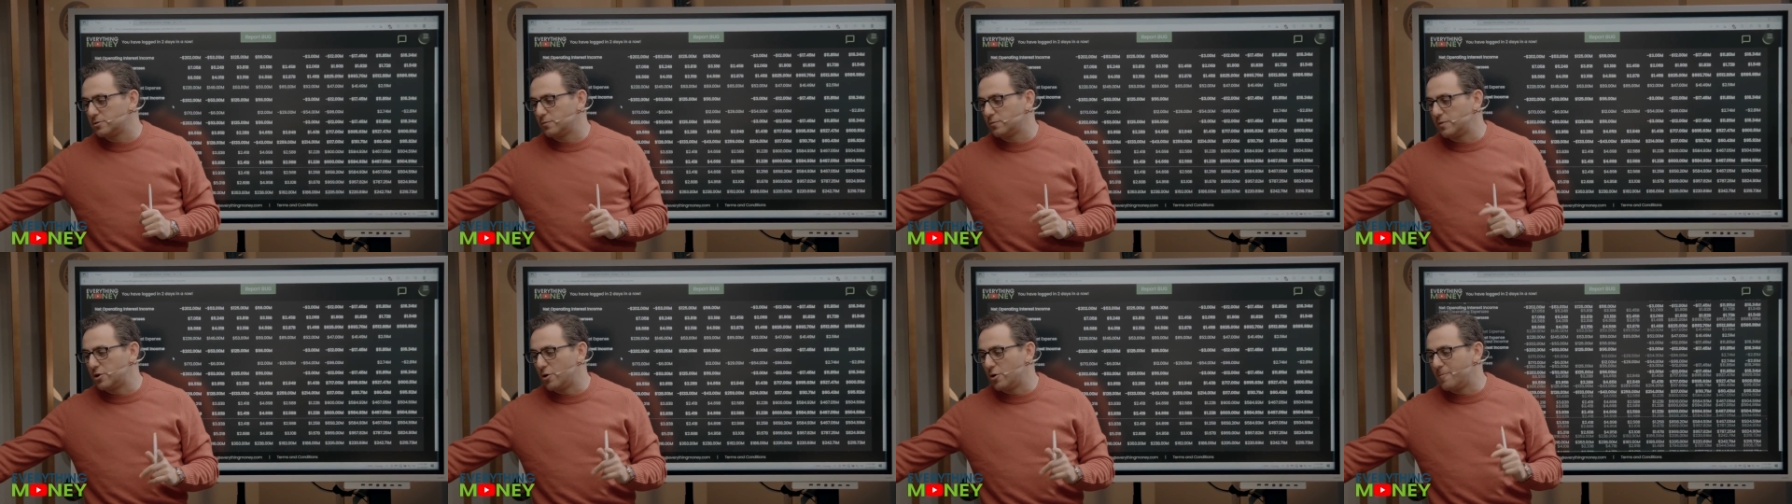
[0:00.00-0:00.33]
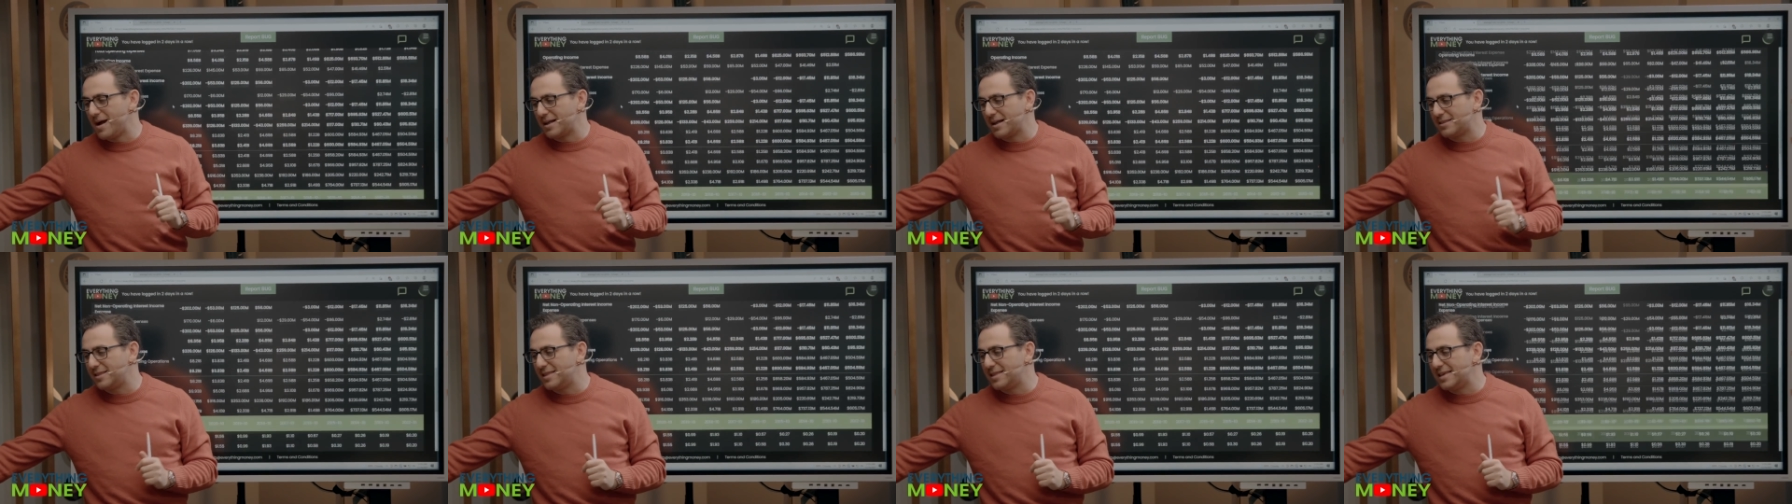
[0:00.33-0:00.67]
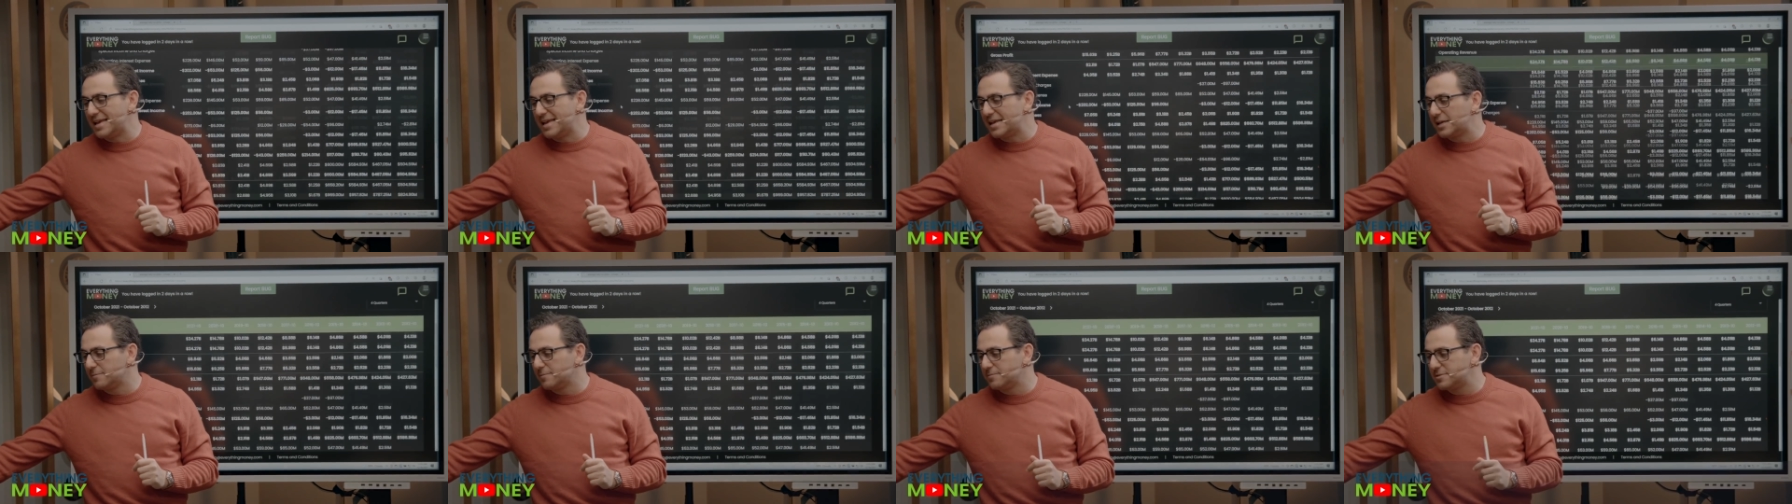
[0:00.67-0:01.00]
We go back to the
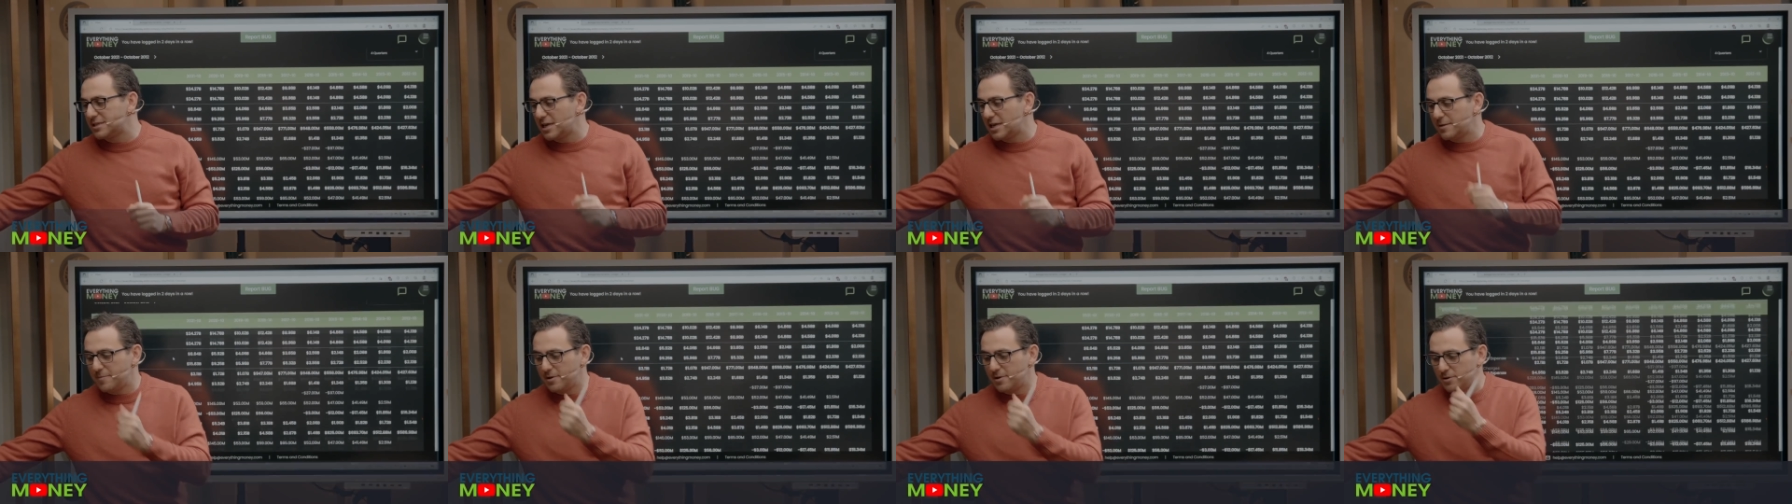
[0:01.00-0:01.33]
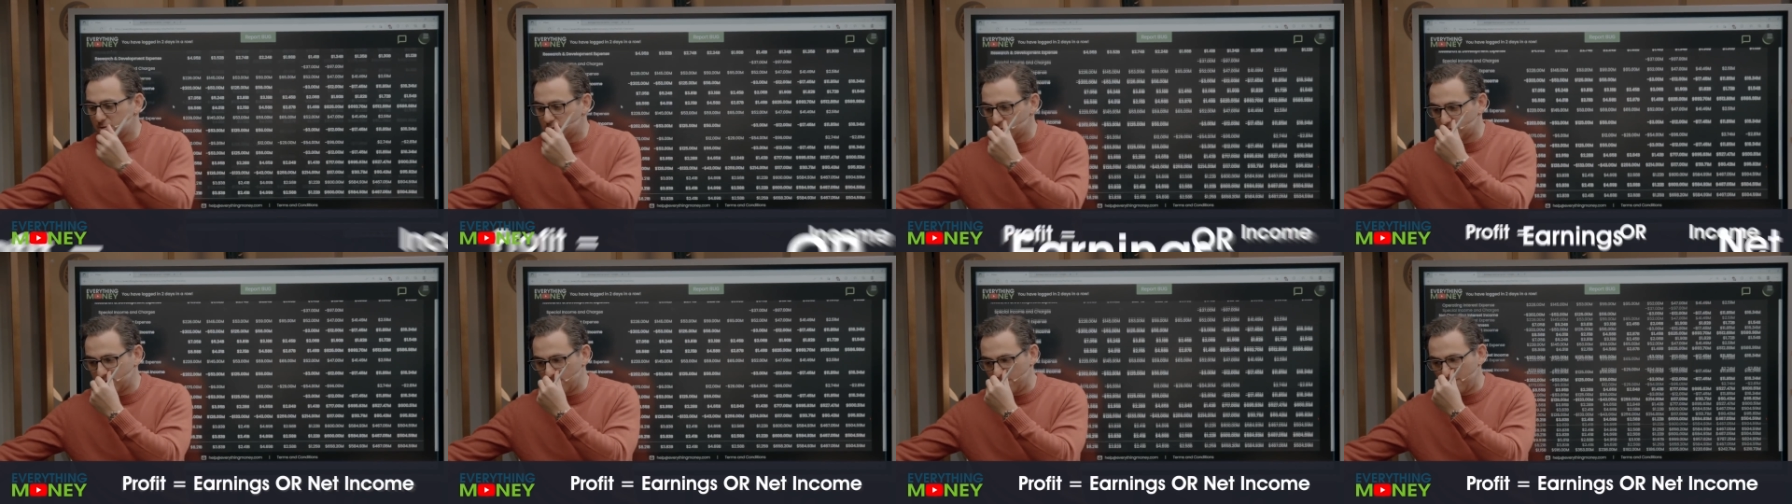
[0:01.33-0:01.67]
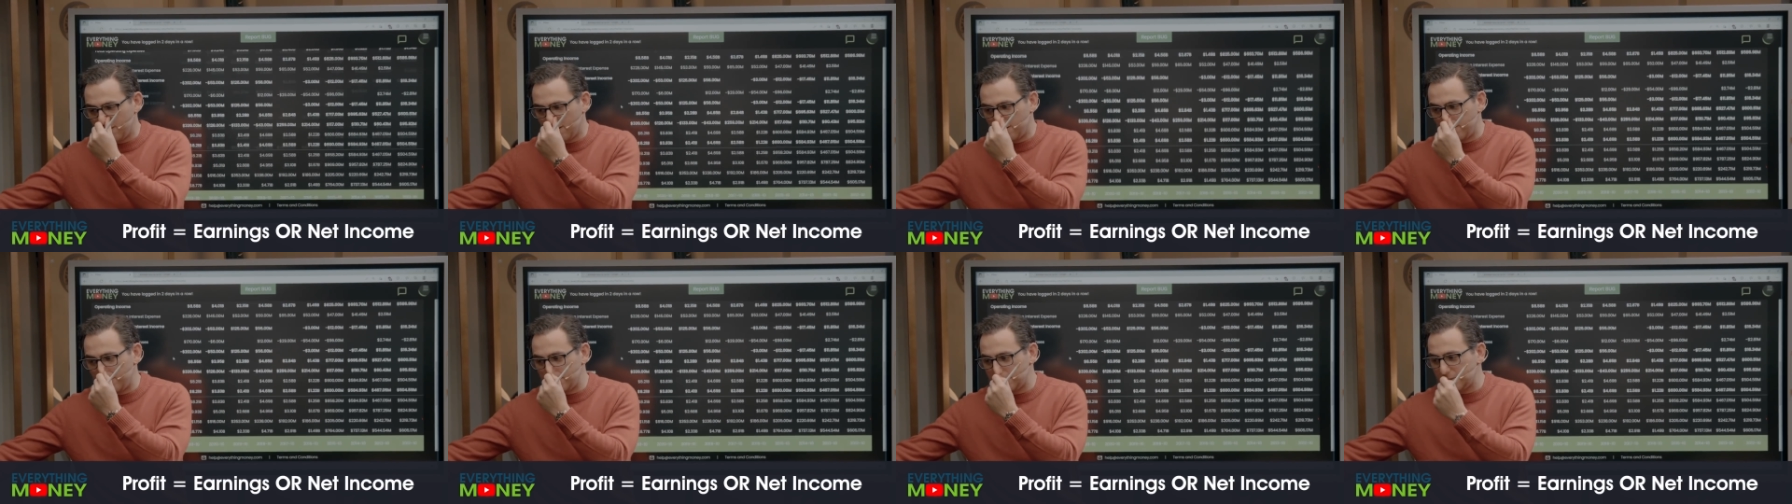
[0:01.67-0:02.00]
income statement, scroll a
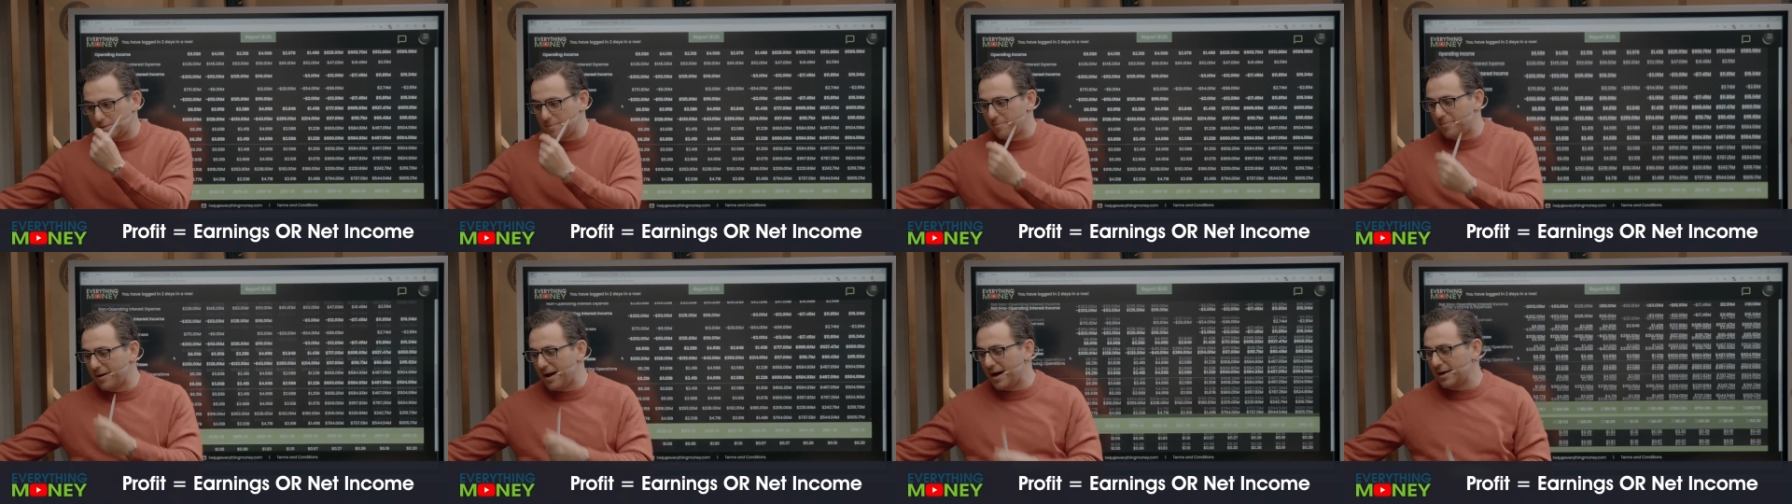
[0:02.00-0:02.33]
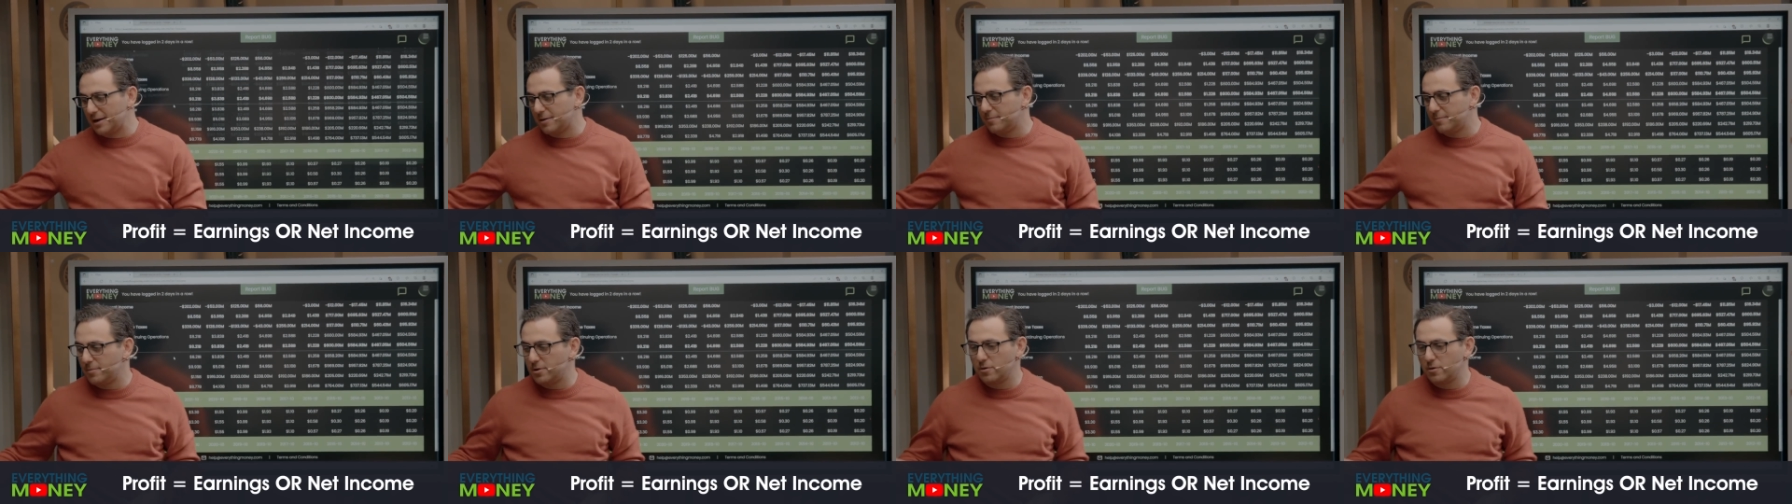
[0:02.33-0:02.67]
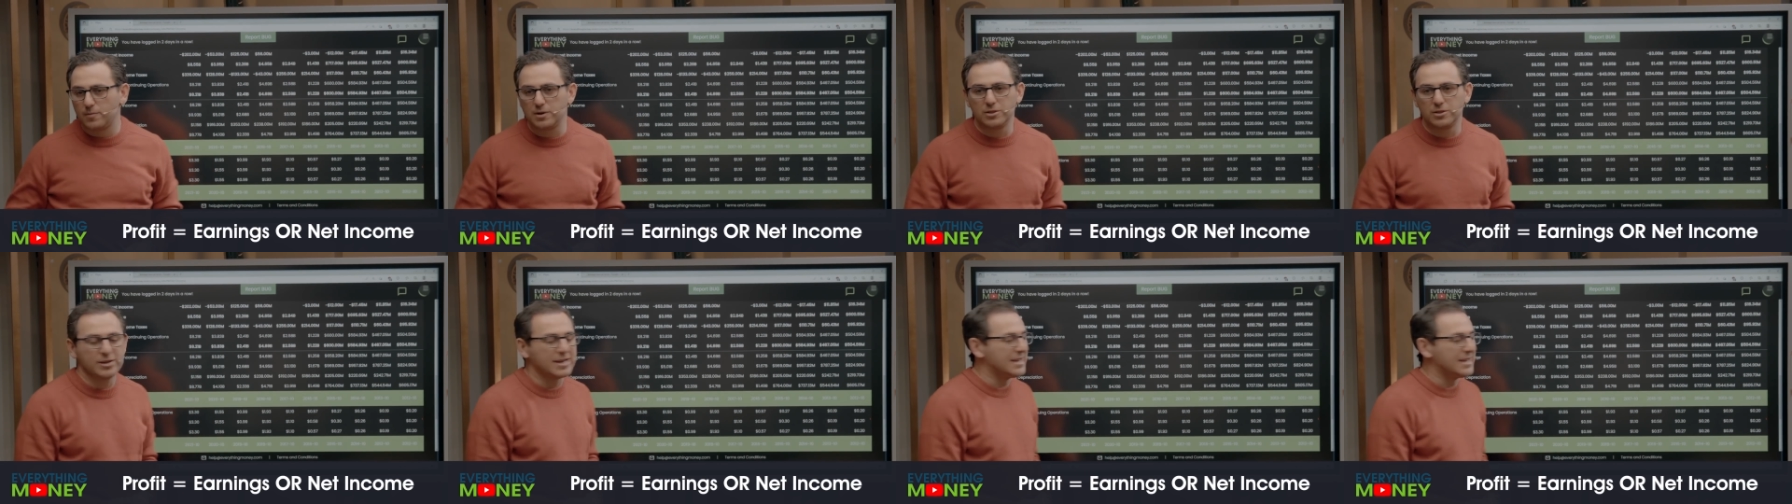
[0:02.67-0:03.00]
little bit to the bottom,
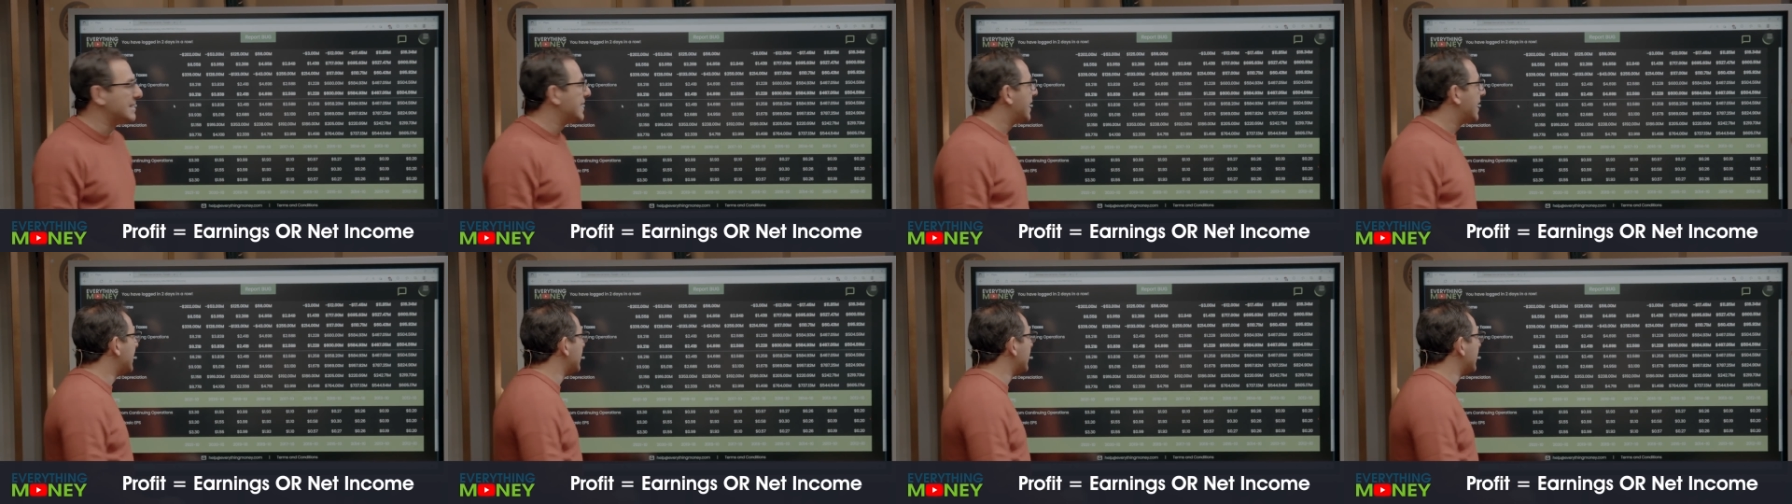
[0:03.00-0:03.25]
we look at net